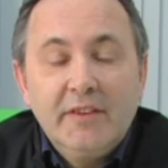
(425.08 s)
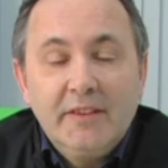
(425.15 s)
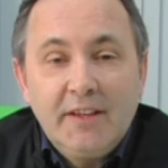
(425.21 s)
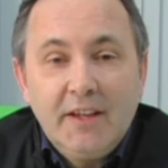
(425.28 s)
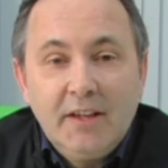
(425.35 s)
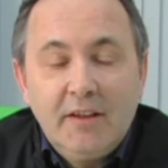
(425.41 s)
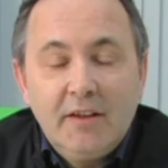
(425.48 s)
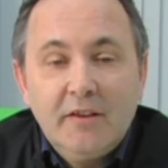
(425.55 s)

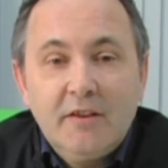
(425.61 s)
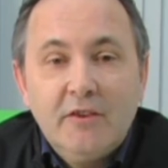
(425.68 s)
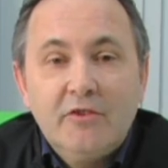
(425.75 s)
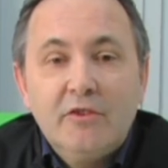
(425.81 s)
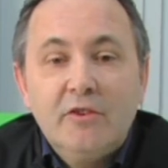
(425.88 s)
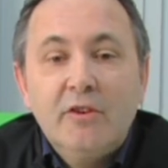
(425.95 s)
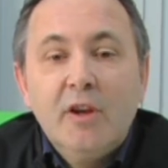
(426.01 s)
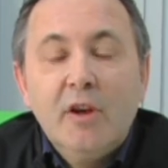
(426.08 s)
skin
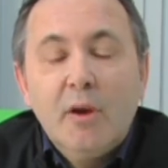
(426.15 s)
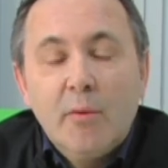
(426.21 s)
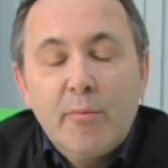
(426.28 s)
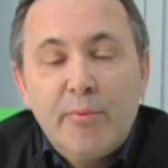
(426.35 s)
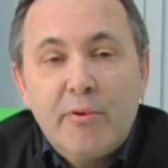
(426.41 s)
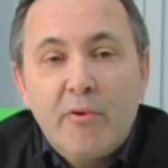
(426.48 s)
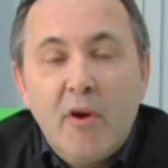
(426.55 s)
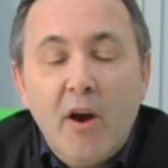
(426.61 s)
condition
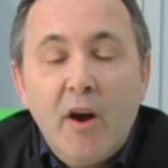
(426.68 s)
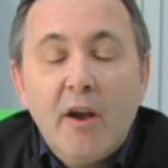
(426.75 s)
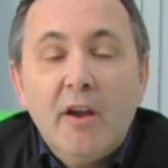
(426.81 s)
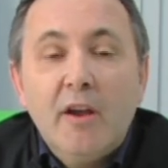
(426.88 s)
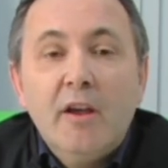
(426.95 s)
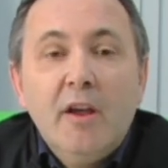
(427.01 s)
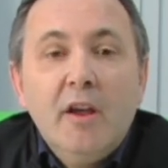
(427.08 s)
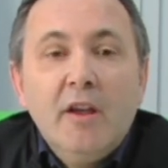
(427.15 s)

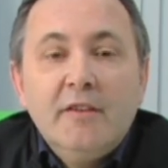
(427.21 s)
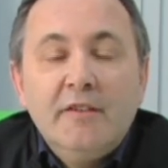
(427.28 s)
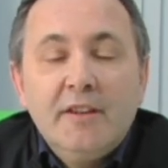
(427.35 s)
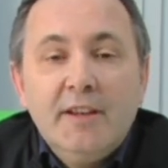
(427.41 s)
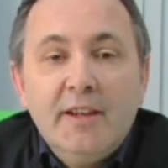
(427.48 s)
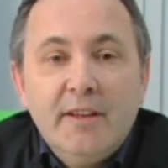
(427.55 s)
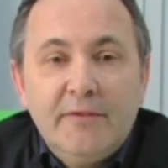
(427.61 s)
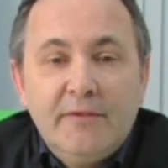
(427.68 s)
prior to
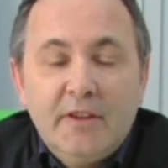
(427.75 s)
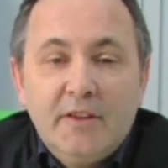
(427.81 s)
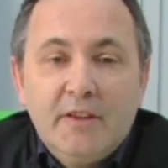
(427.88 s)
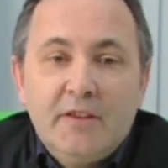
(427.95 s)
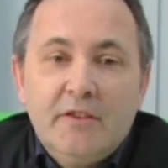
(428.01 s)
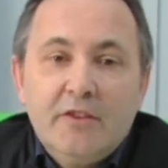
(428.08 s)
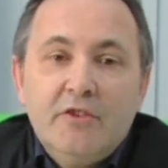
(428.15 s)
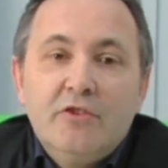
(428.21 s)
lifting the
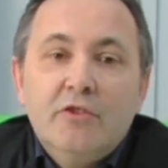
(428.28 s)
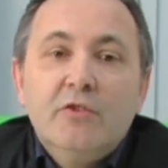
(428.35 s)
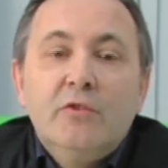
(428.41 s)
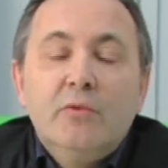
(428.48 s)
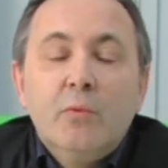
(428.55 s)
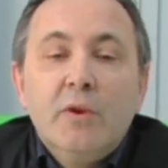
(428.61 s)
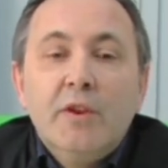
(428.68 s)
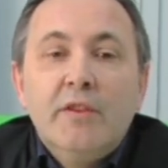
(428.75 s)

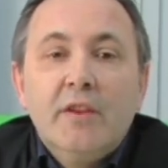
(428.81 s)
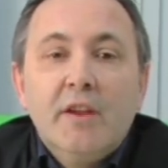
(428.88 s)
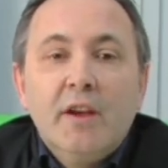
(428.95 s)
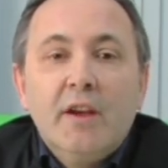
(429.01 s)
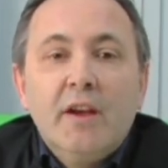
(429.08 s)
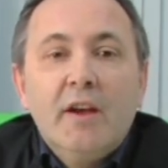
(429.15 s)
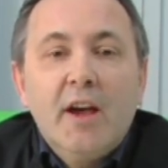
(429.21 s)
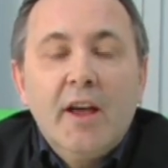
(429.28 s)
tissues with
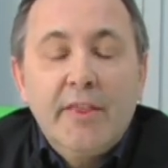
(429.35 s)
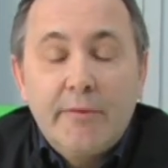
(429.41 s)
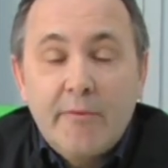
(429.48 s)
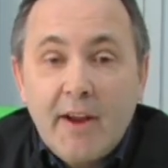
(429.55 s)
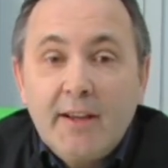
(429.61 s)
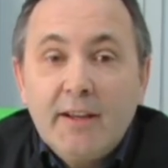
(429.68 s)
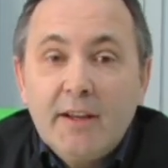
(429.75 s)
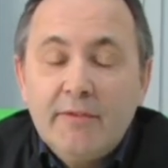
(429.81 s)
a
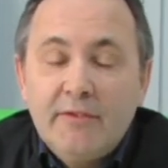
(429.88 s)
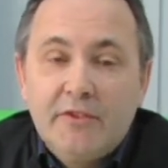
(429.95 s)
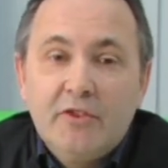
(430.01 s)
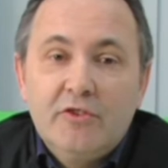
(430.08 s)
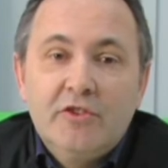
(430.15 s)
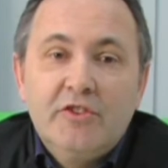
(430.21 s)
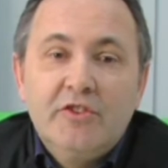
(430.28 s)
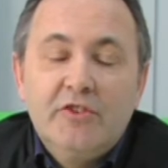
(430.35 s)
thread lift
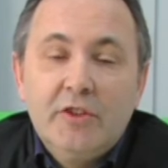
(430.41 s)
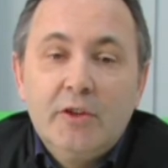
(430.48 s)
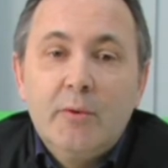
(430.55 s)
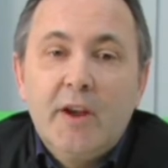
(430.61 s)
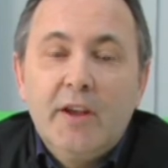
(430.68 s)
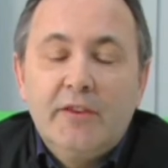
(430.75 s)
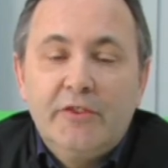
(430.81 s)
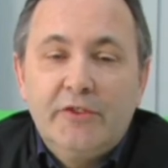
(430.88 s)
such as
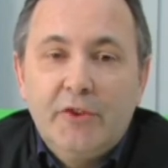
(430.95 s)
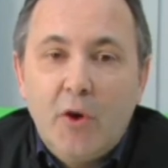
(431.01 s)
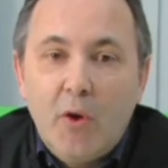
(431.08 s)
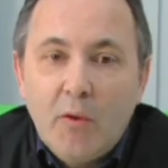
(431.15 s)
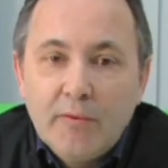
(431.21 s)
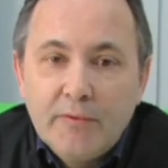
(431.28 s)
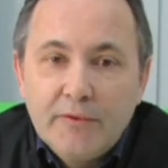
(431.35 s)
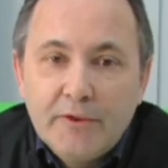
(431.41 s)
Silhouette
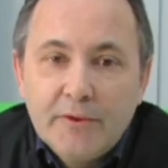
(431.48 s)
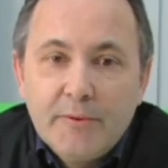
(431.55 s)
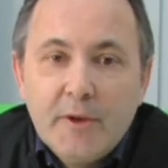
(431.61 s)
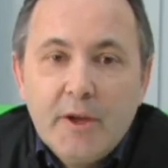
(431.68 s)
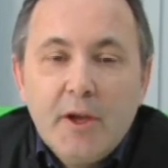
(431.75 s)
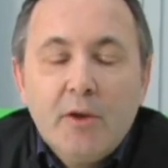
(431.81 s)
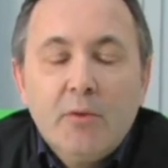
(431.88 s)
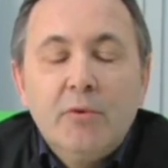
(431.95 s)
Soft,
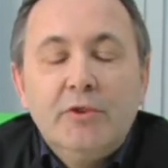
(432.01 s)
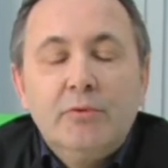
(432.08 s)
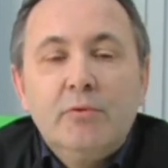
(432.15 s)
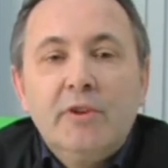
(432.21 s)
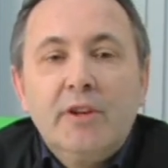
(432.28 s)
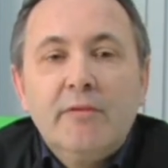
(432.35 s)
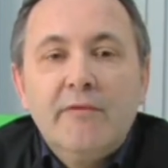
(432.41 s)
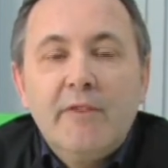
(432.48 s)
which will
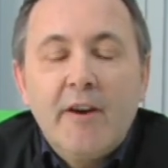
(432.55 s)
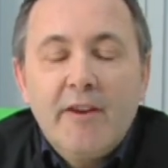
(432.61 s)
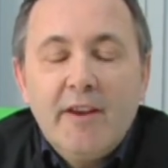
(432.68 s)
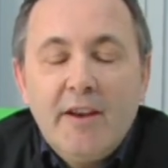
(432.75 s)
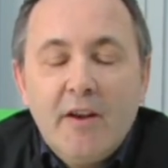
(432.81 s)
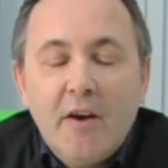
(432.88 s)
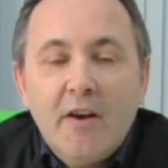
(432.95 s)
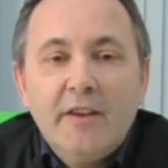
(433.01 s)
give very
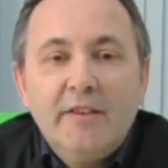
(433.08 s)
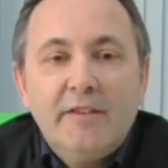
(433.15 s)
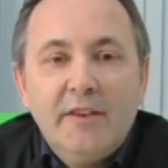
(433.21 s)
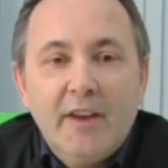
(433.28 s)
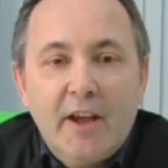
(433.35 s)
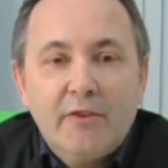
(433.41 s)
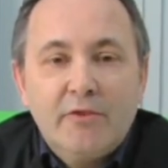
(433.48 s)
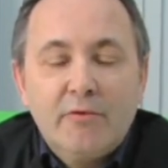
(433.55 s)
nice
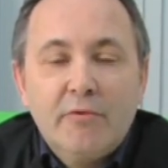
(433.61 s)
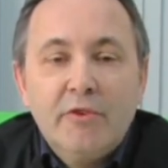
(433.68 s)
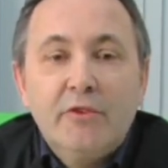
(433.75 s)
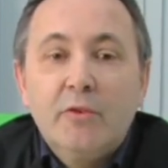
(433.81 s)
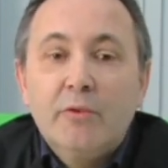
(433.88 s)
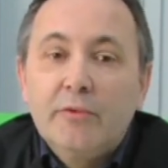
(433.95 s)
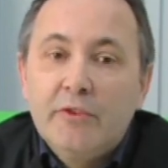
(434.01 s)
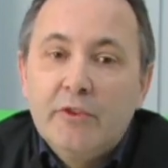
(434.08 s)
natural
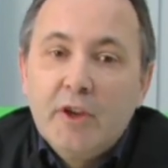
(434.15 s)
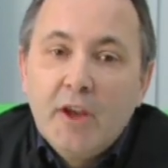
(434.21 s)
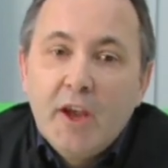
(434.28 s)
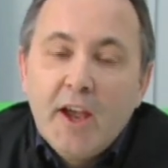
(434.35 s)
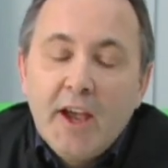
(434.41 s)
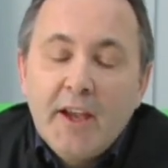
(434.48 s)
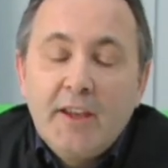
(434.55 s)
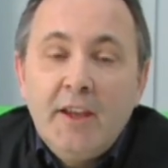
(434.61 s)
results
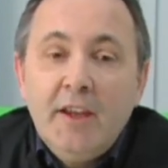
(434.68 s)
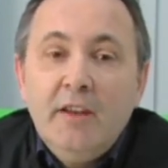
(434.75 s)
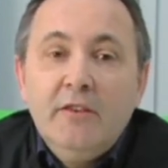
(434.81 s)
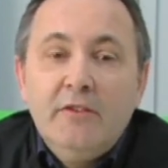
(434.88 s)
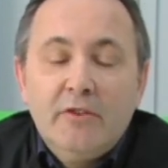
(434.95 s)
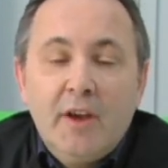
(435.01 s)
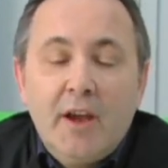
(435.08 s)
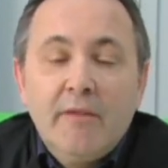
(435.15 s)
akin
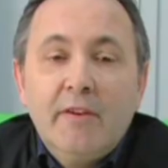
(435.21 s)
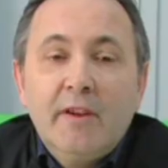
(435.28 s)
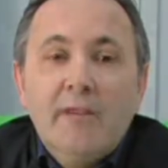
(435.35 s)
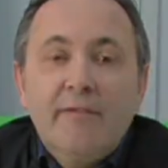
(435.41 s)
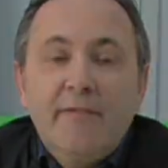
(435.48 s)
to having a